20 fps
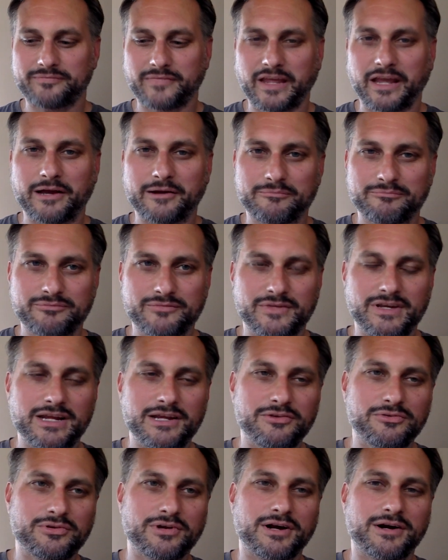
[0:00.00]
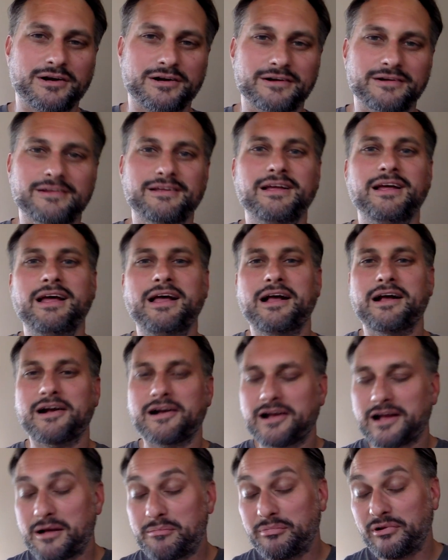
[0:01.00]
Yeah, these are a
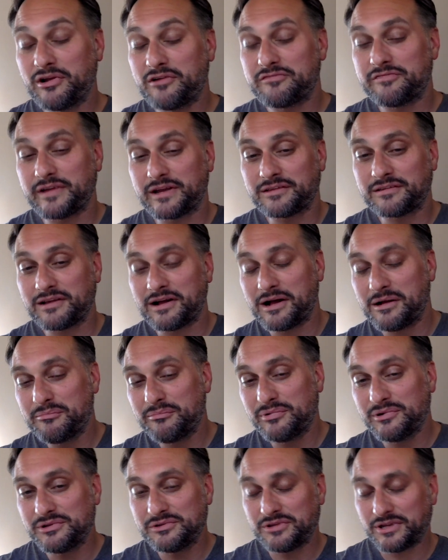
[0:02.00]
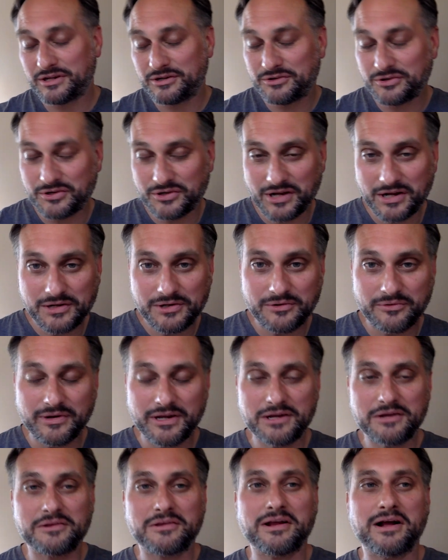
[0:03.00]
couple of examples, introductory
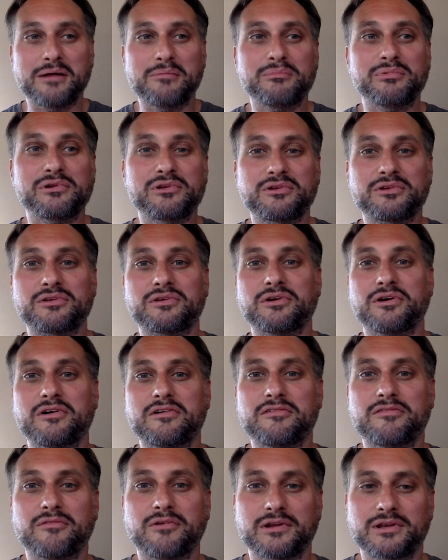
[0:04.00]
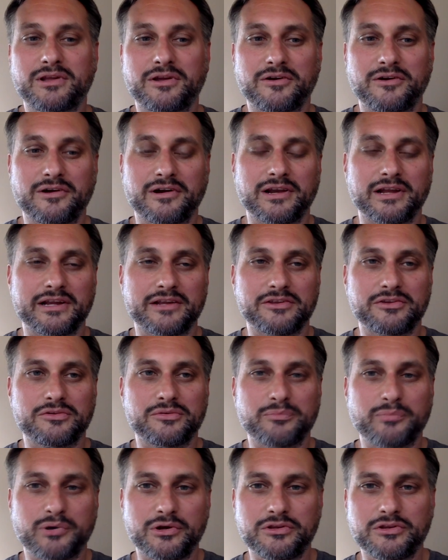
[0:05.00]
examples of what currently is
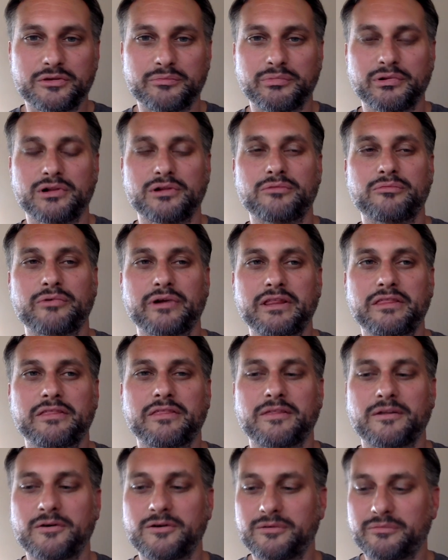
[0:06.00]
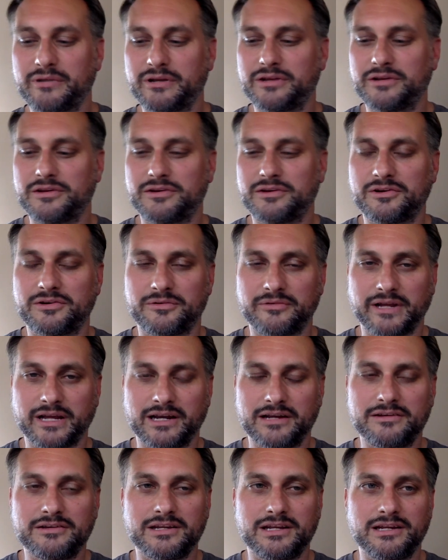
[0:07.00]
possible with augmented
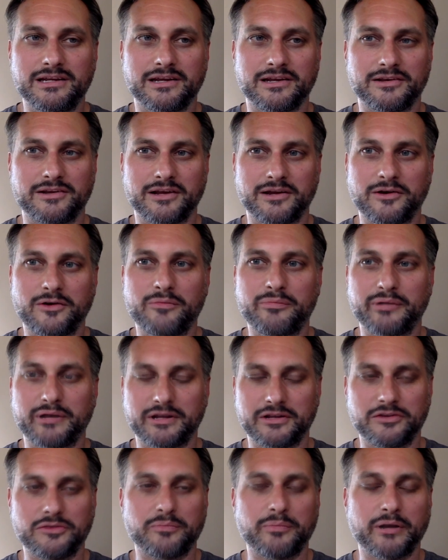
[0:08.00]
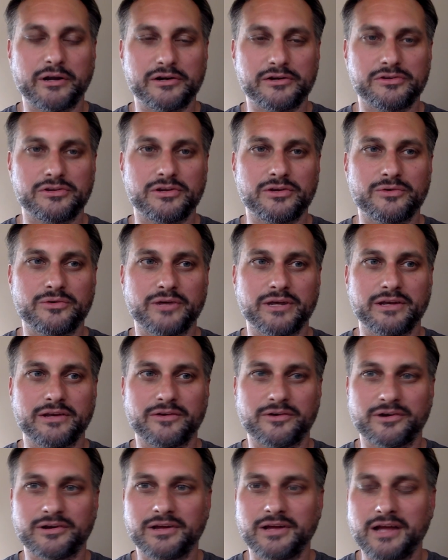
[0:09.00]
reality, and I hope it inspires you in
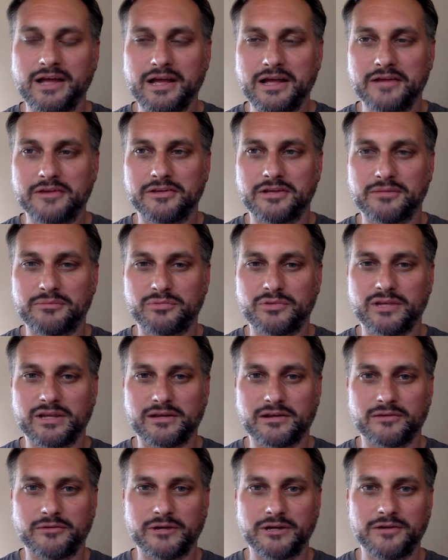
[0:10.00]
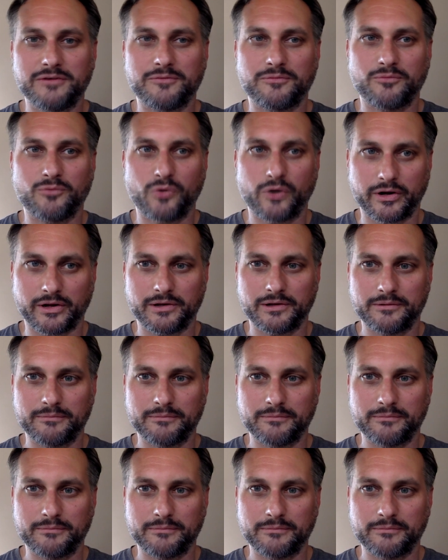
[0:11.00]
your subsequent work.